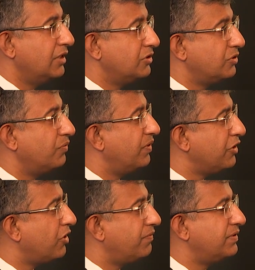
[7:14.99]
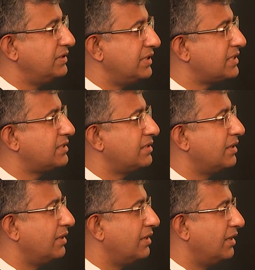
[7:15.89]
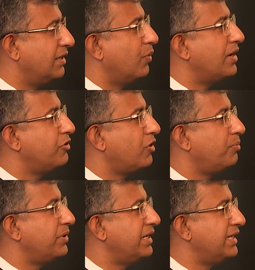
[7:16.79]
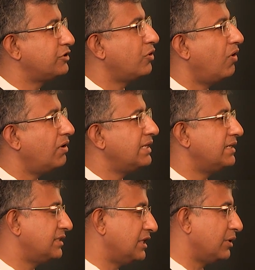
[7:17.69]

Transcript: So very often just uh, one drop a day is all that is